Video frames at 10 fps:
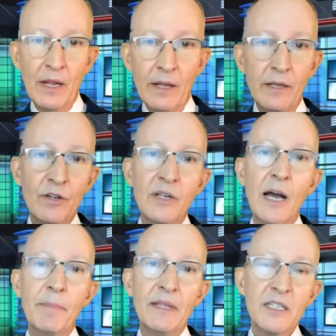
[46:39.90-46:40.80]
You can
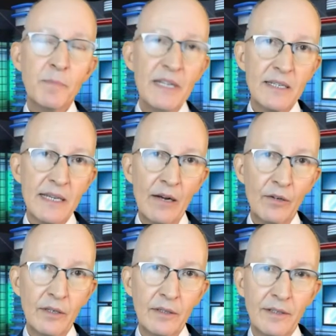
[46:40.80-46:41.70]
copy this piece out,
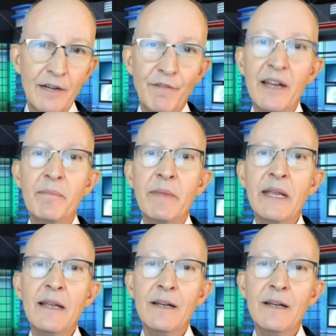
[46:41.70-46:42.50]
invite me,